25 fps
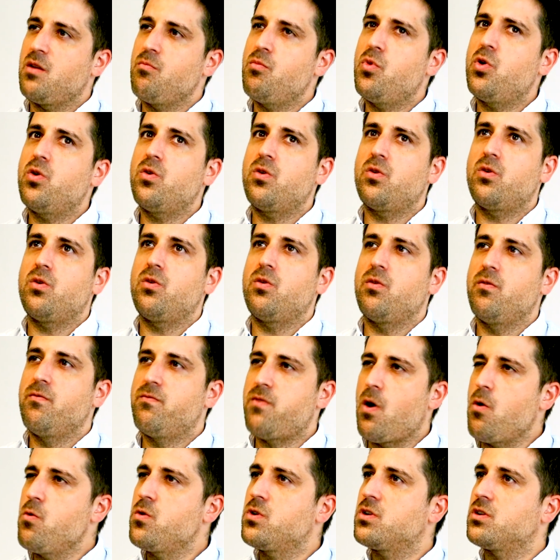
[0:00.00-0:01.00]
more
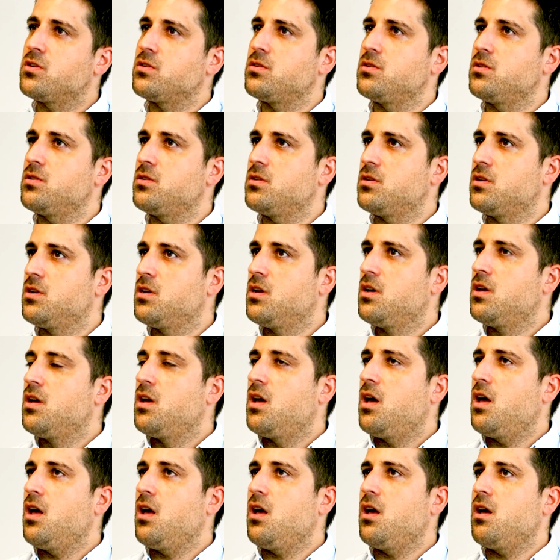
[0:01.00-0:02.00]
vocal
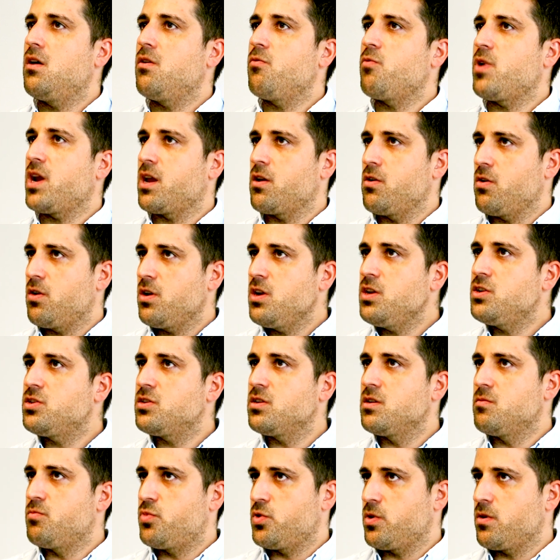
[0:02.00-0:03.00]

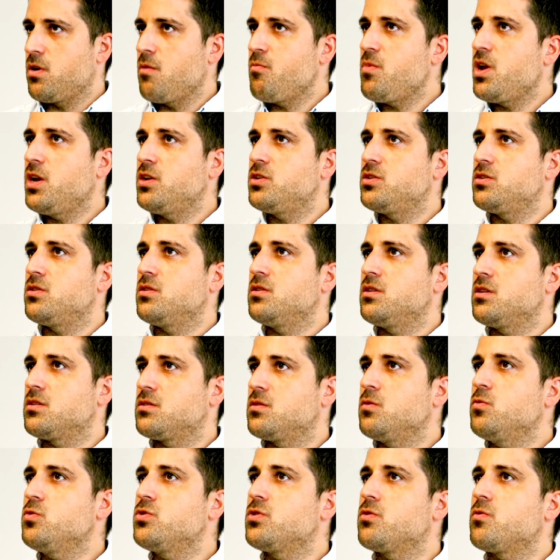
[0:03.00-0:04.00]
recognition and proclamation that
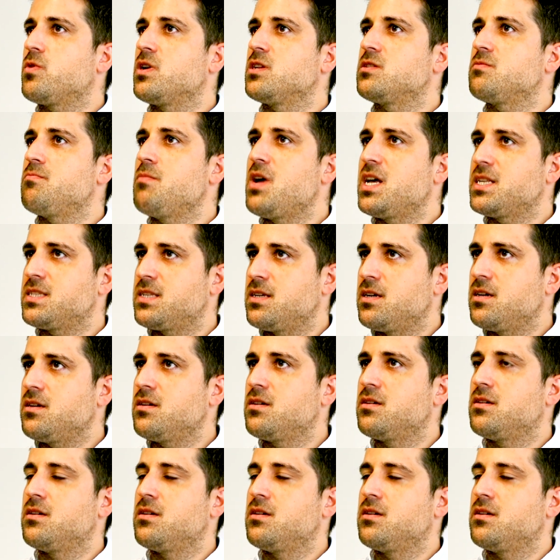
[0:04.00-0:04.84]
social rights matter.